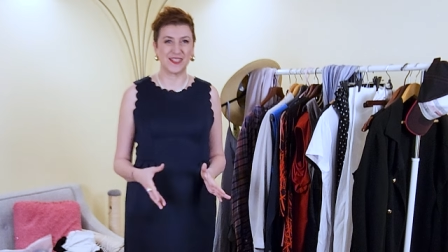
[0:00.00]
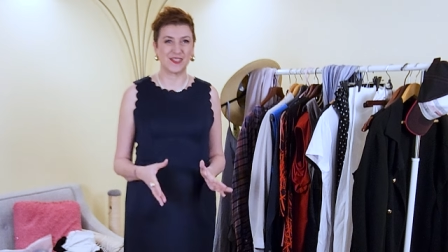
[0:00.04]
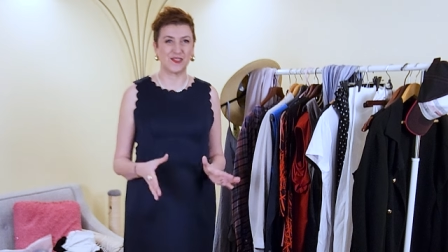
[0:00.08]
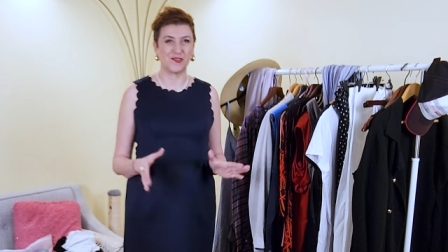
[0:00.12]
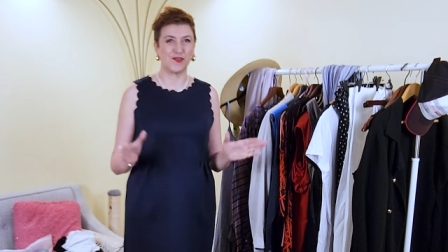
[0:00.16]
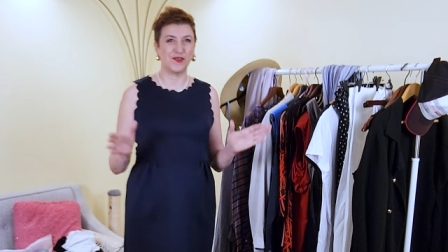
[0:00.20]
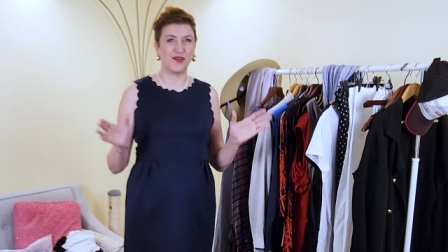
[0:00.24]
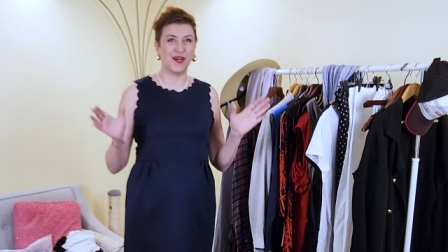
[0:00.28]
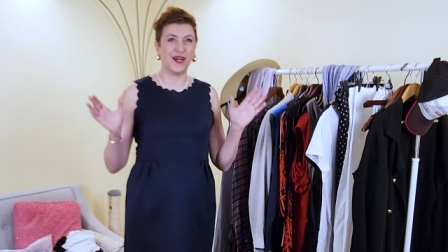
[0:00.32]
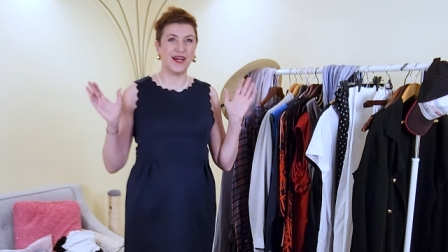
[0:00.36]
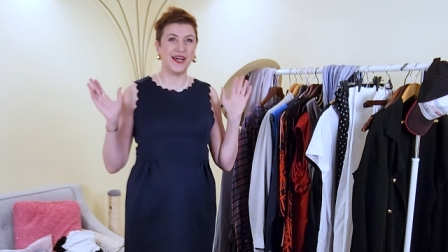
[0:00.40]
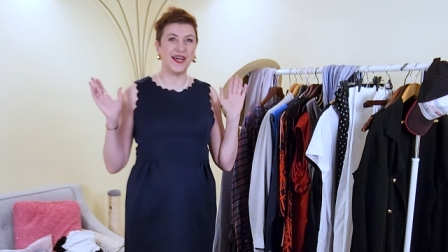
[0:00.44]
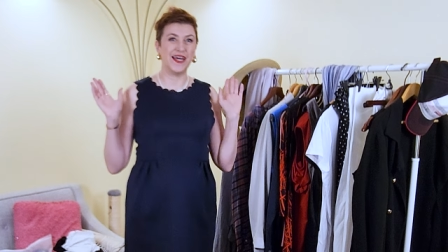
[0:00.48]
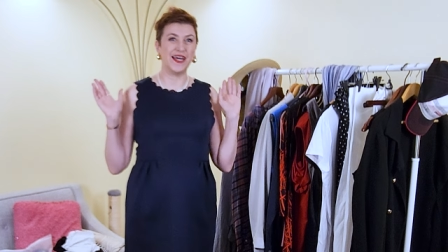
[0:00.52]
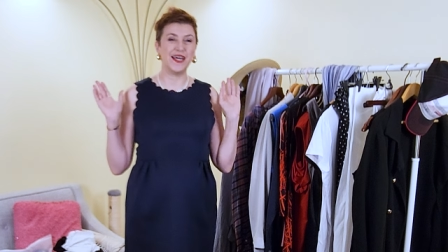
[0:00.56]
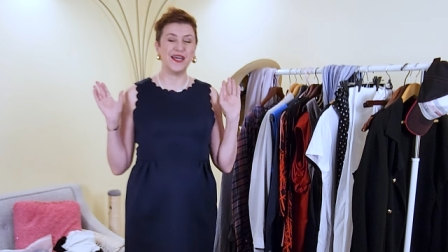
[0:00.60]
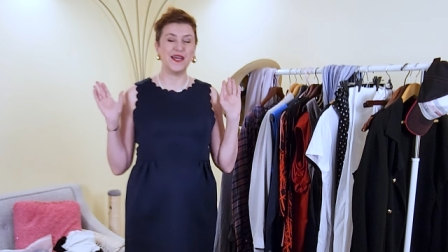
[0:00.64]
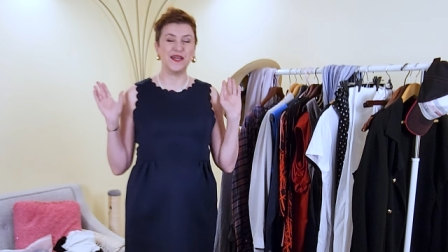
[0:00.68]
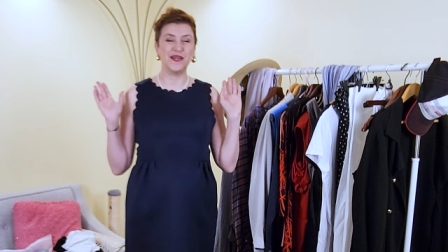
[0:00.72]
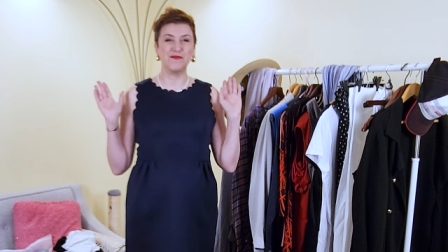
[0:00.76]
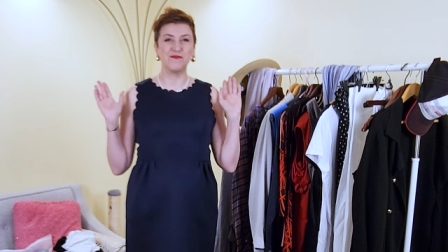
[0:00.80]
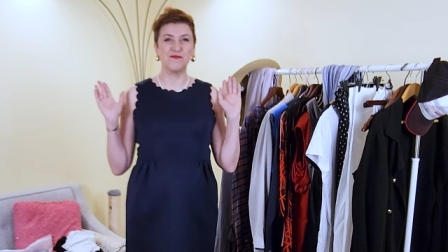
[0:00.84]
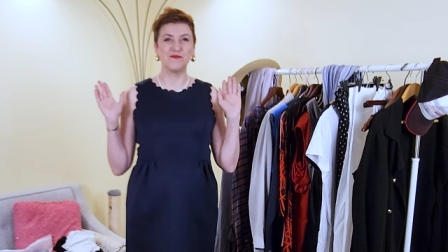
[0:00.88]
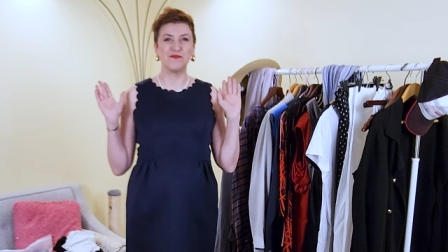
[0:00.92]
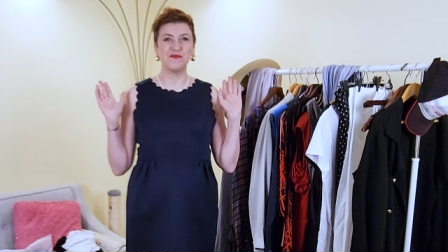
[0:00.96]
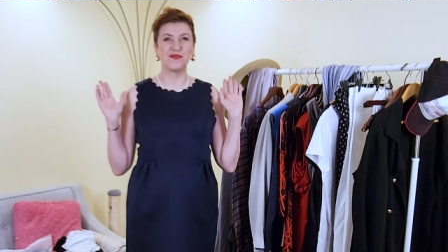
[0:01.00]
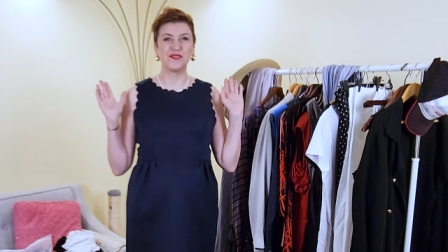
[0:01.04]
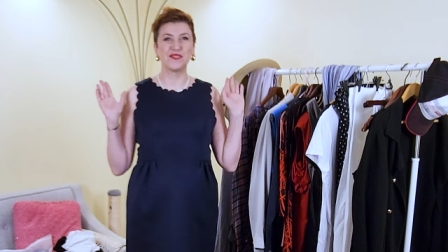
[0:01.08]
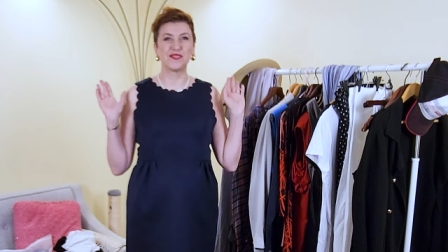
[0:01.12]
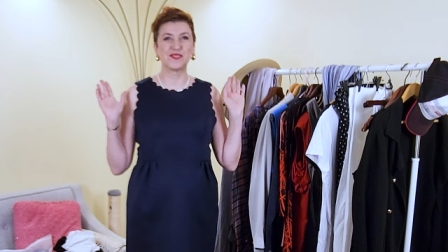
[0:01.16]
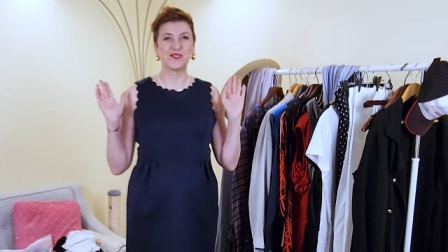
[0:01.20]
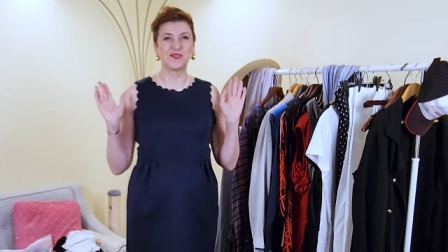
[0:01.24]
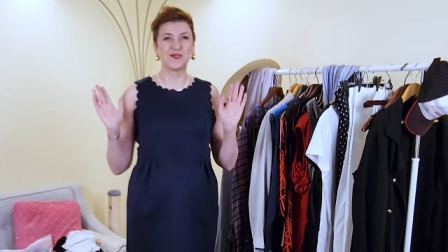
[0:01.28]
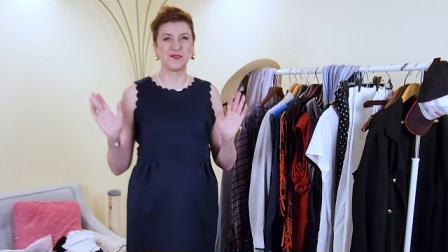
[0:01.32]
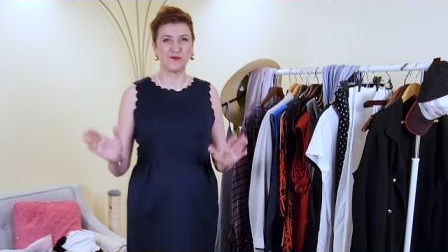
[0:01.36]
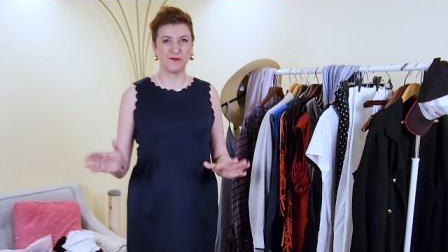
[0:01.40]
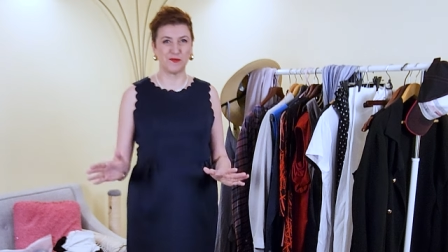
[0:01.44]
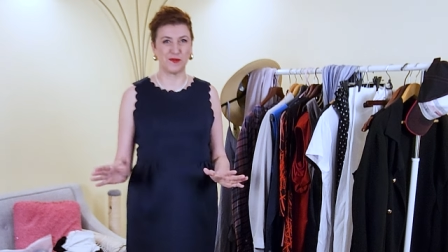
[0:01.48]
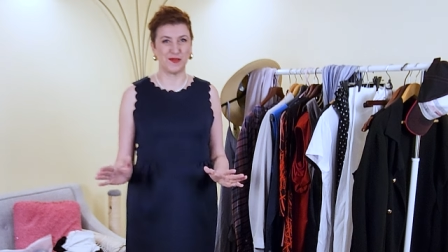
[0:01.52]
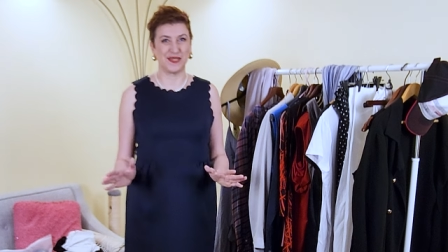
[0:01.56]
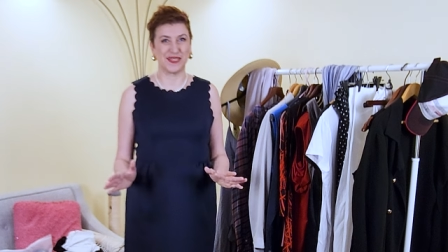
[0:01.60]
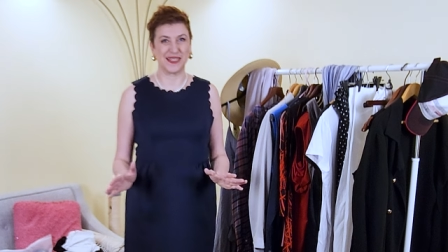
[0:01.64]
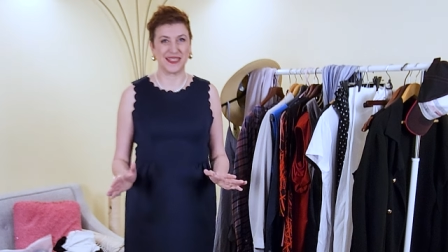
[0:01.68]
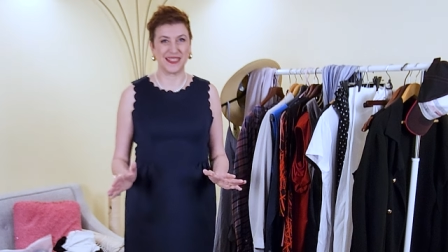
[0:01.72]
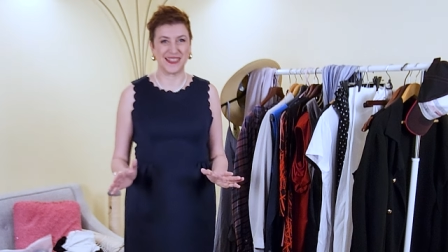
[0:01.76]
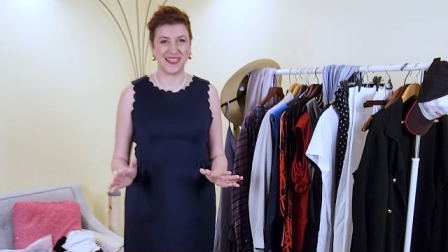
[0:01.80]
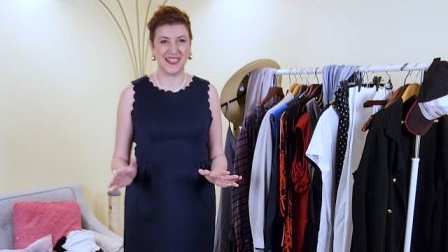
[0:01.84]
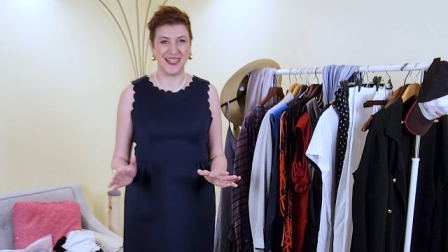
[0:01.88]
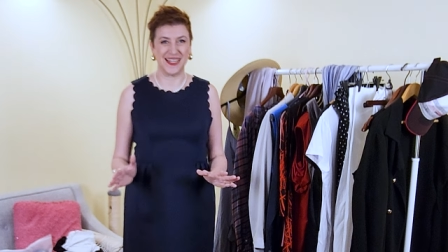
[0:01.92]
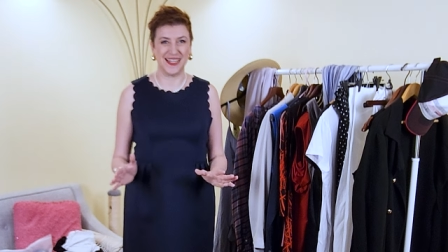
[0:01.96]
So I am super
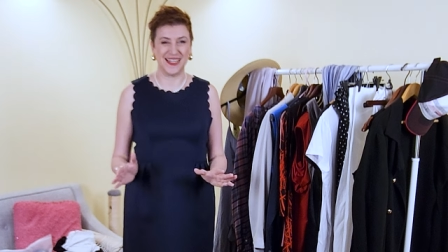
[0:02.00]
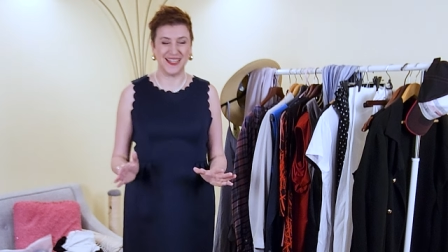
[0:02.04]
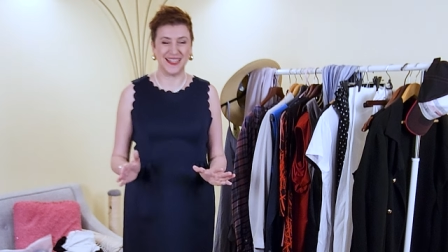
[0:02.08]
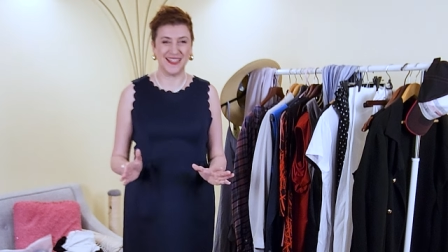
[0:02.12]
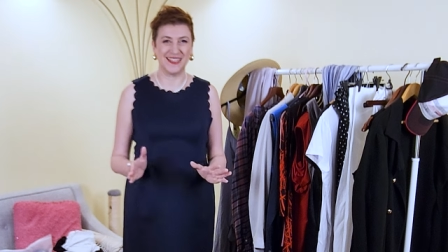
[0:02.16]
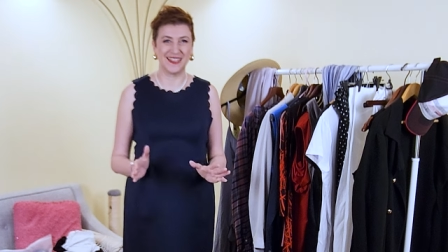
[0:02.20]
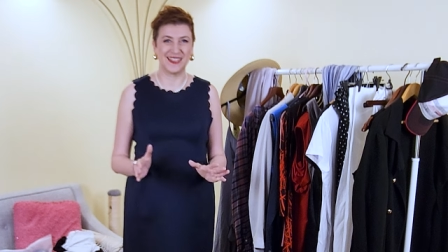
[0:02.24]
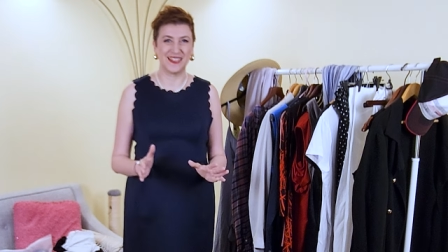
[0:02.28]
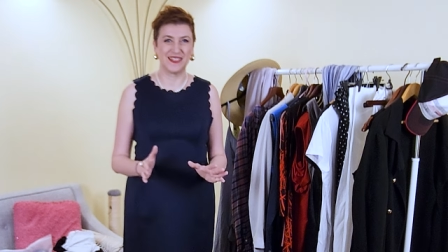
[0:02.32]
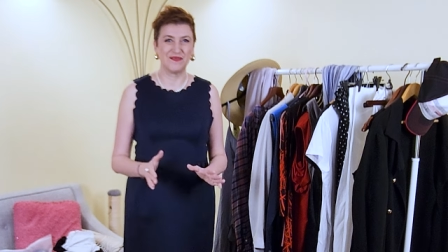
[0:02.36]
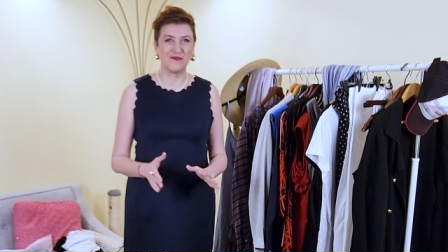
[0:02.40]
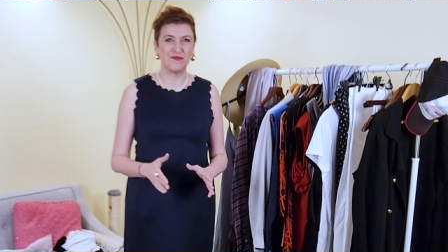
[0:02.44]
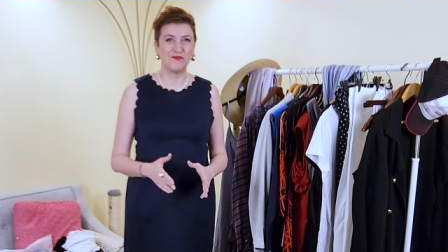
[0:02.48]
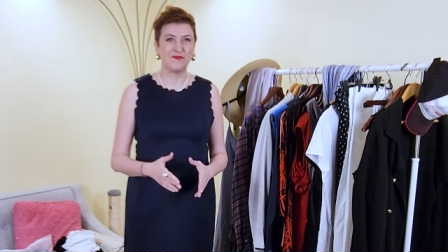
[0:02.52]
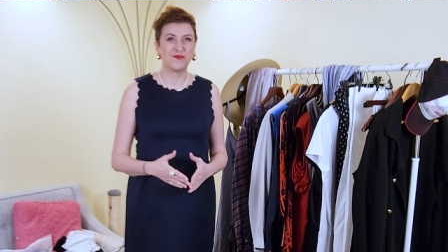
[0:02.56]
excited.